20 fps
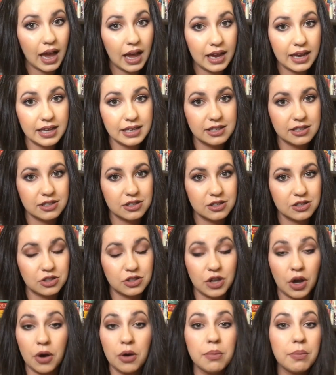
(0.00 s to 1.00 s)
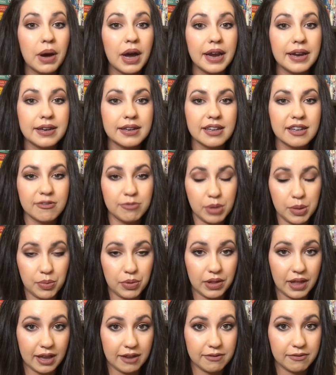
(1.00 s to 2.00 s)
I don't mind if
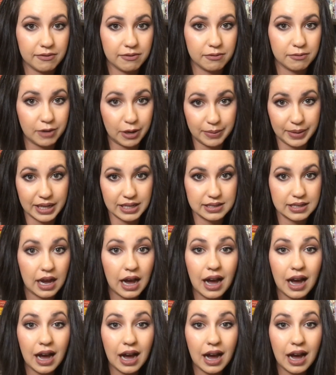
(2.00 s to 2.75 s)
people like romance.